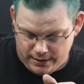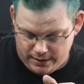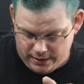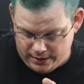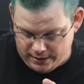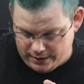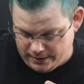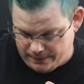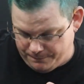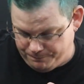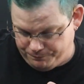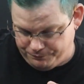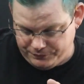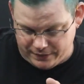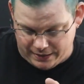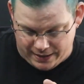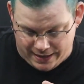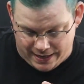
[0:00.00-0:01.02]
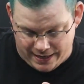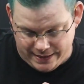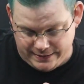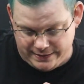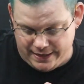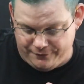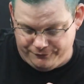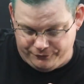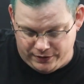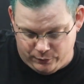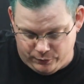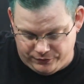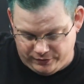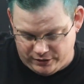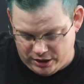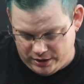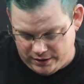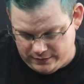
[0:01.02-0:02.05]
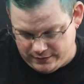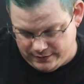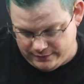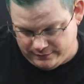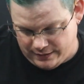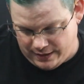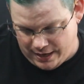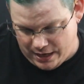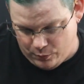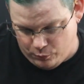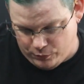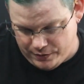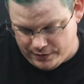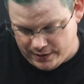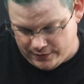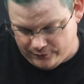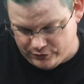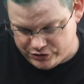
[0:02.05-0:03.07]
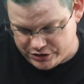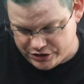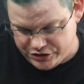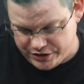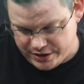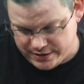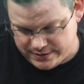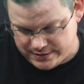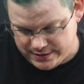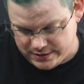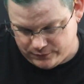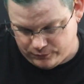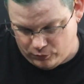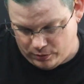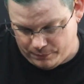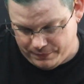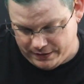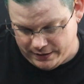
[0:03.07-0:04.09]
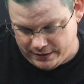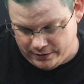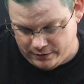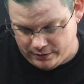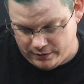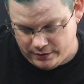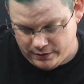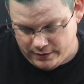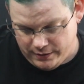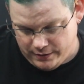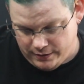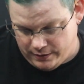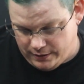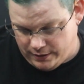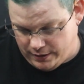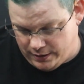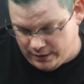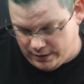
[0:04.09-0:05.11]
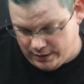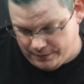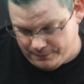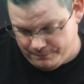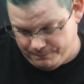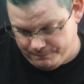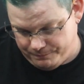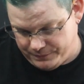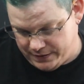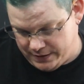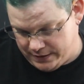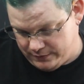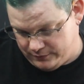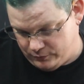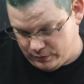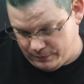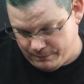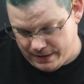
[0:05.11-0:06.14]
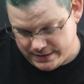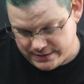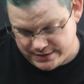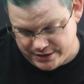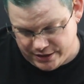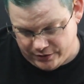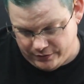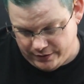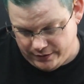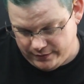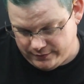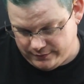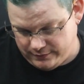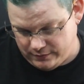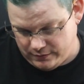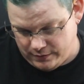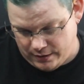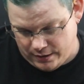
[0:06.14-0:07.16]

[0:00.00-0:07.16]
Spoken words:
I definitely will tell you this. I would never suggest this for a beginner into a mech series.